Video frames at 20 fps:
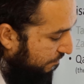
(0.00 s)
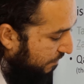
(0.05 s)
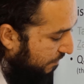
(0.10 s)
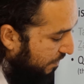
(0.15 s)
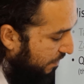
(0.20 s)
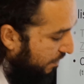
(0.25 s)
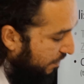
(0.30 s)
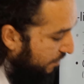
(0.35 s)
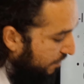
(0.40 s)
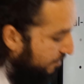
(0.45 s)

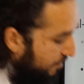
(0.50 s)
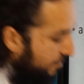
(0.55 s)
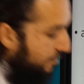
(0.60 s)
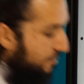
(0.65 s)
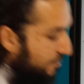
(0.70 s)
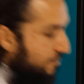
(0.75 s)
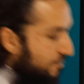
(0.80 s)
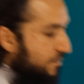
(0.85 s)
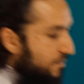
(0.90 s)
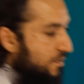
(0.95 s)
Okay,
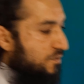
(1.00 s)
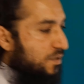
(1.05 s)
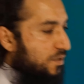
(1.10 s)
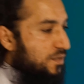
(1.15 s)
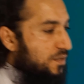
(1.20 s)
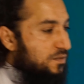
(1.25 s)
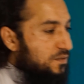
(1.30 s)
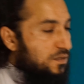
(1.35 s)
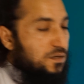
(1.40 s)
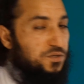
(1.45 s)
so
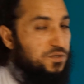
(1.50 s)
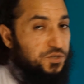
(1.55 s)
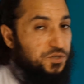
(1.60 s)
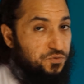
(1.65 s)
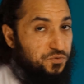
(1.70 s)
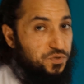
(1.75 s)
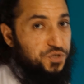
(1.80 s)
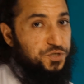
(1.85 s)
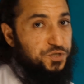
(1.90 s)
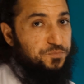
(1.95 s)
that's the
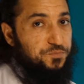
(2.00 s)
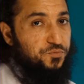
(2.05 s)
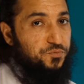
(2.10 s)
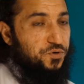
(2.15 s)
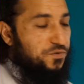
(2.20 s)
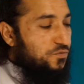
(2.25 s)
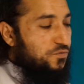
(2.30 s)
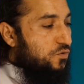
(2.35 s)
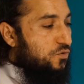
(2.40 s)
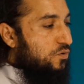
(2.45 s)
articulation
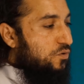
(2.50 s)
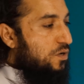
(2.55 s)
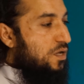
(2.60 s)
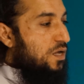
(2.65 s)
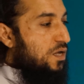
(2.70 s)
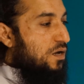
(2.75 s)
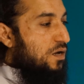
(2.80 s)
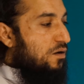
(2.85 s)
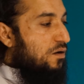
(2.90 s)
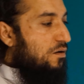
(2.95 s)
point for
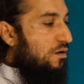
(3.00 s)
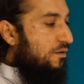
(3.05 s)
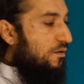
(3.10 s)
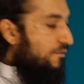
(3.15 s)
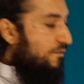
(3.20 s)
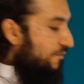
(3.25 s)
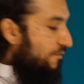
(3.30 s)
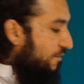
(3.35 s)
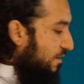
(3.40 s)
Qaaf.